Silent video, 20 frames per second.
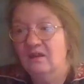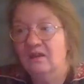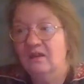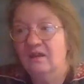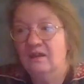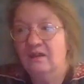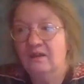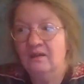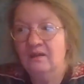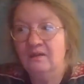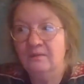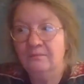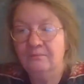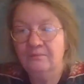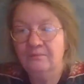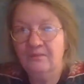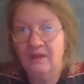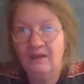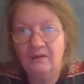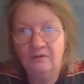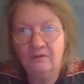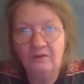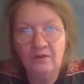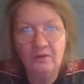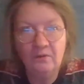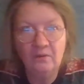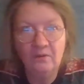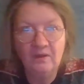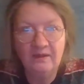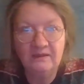I'll
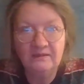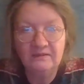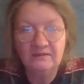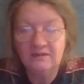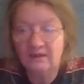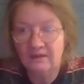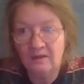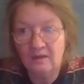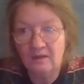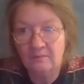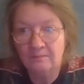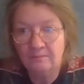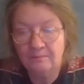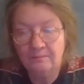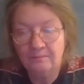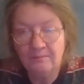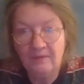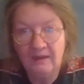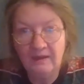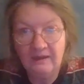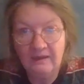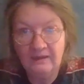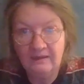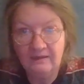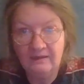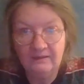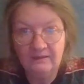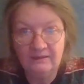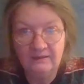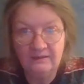go and check up
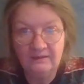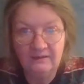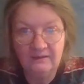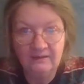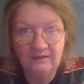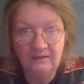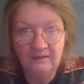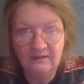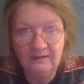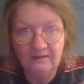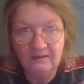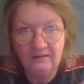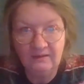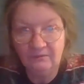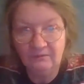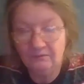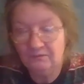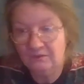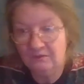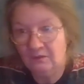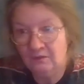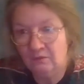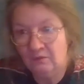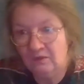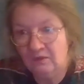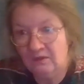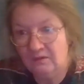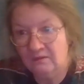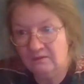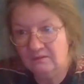my little kitty
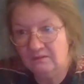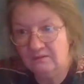Fiona